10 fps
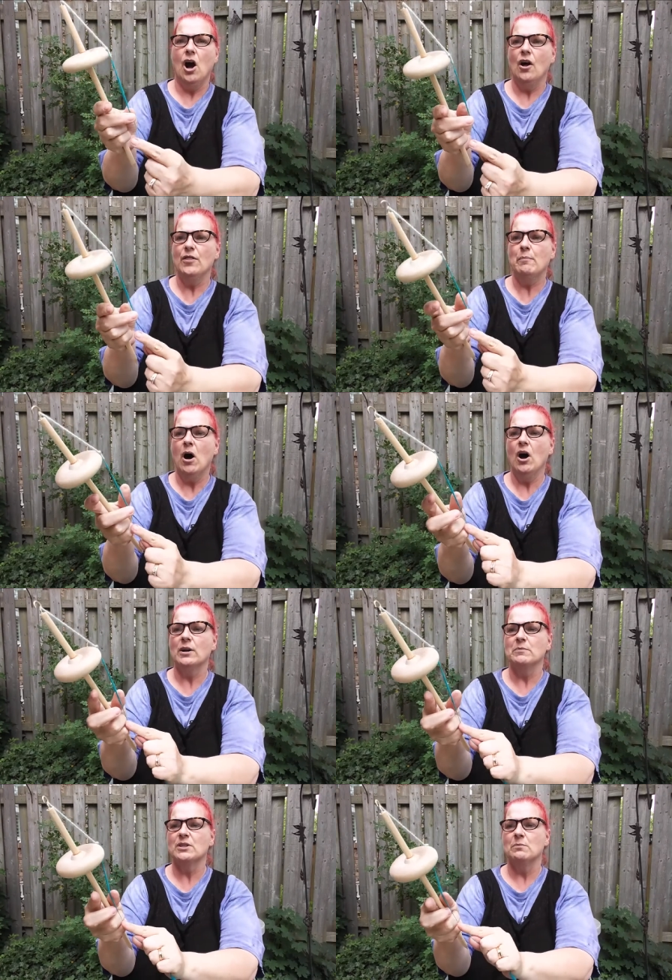on the
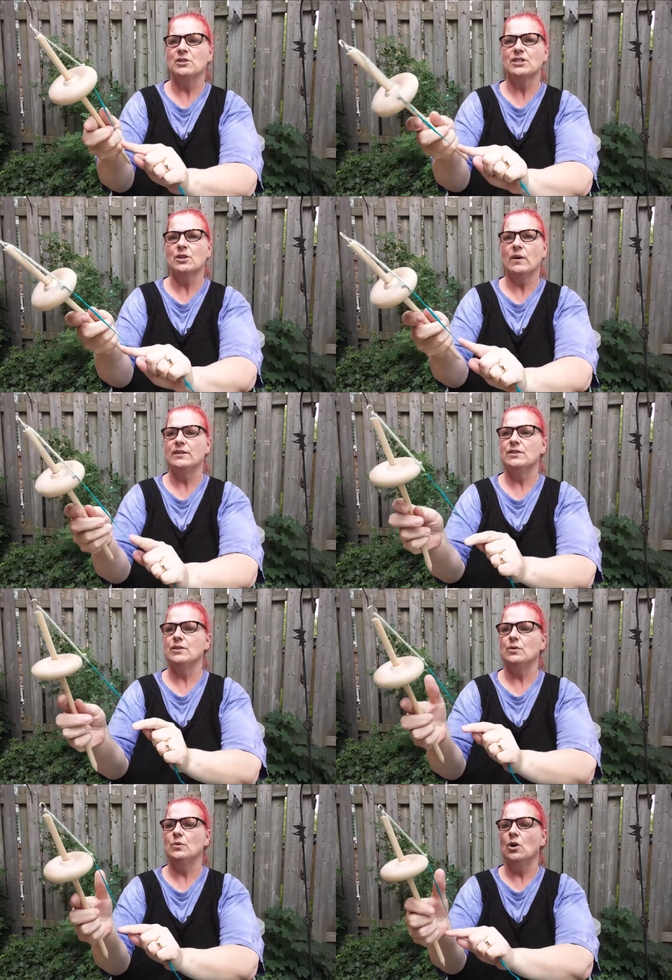bottom. So I'm just going
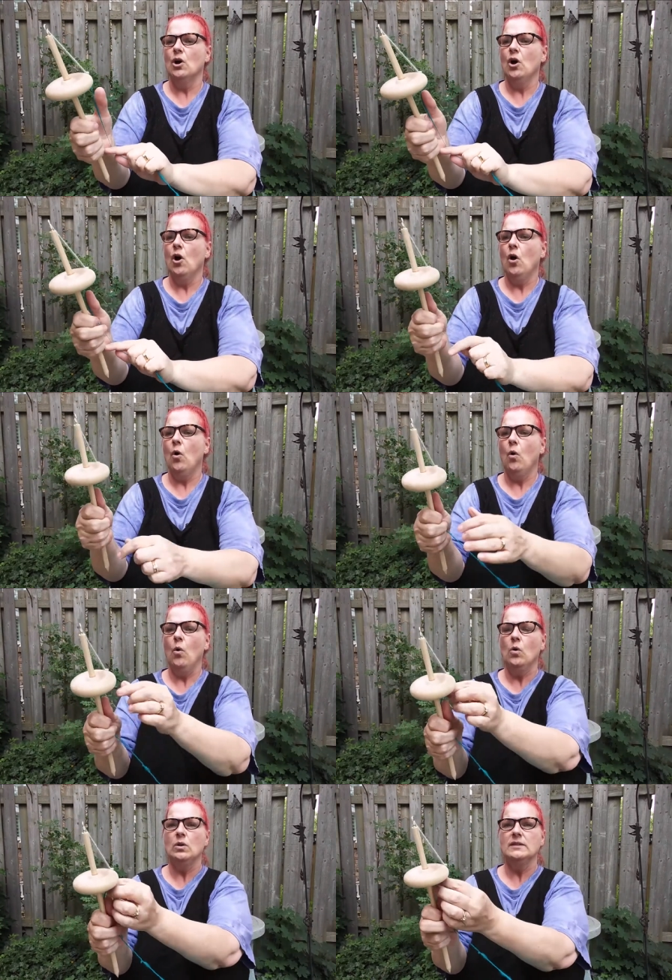to
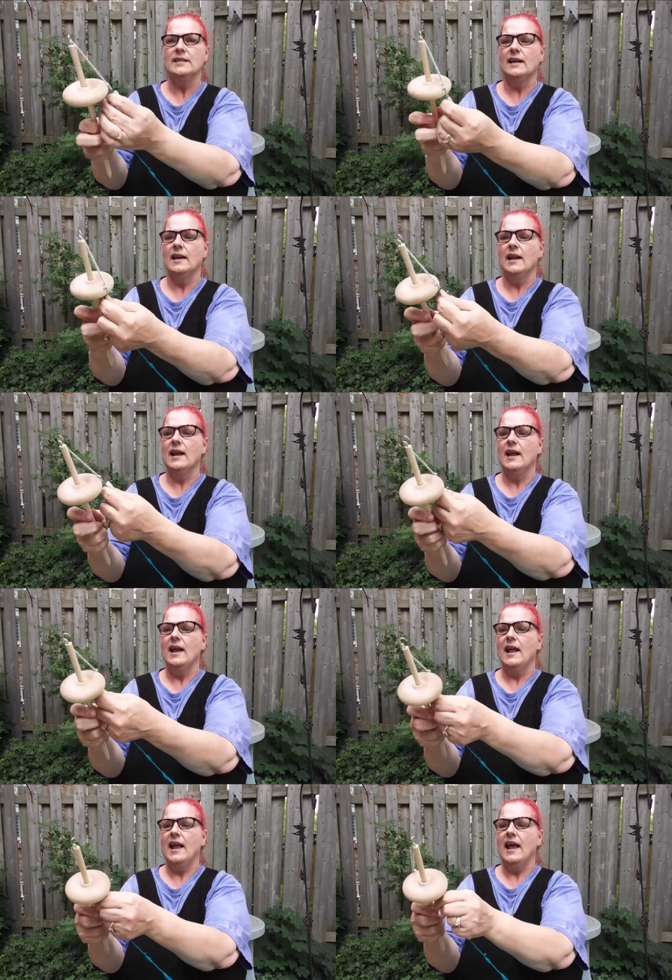hold
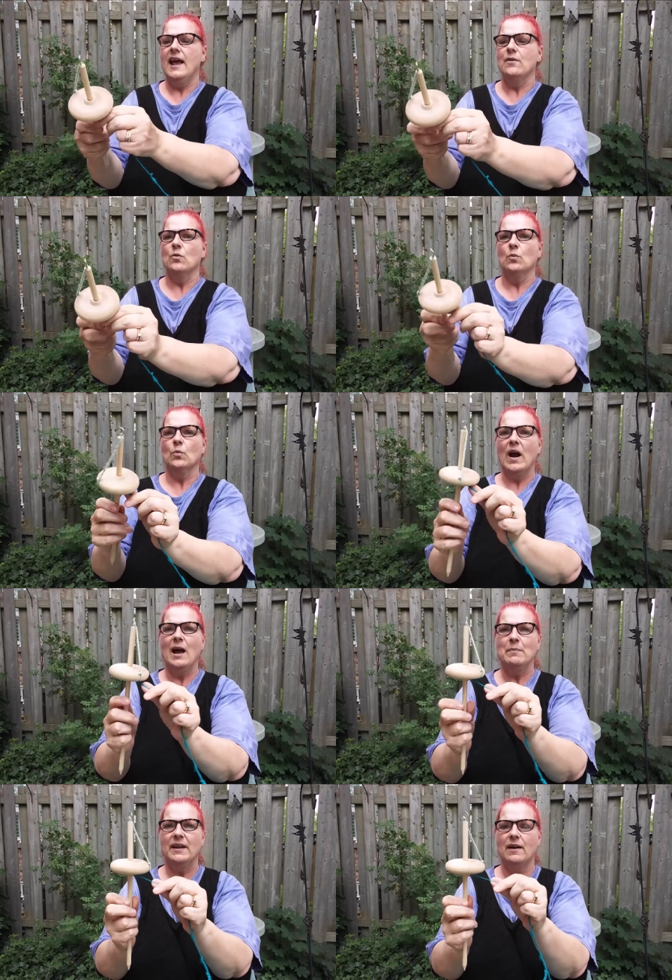and
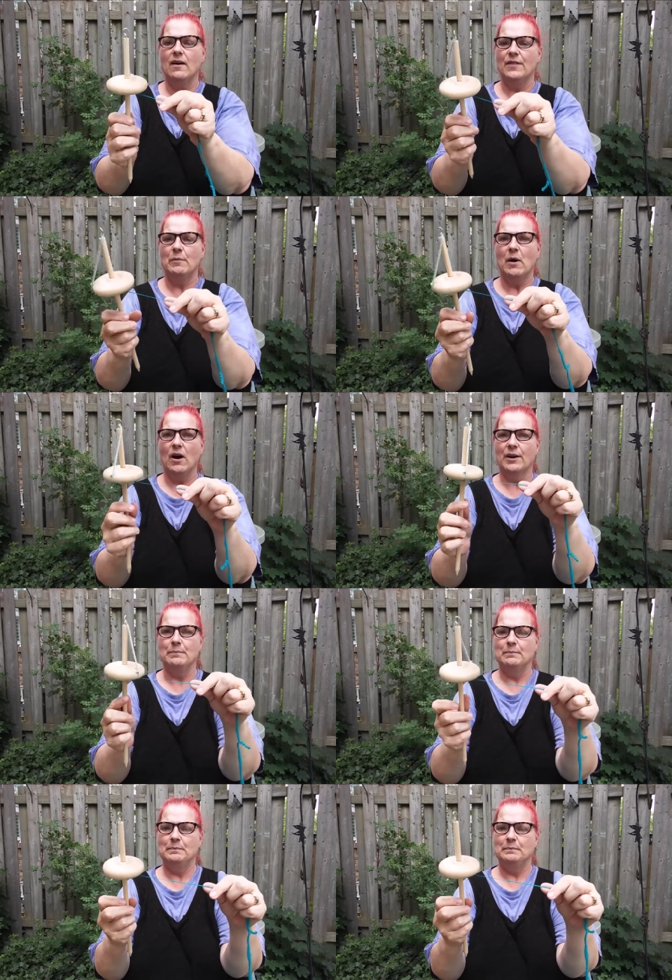wrap it on the bottom.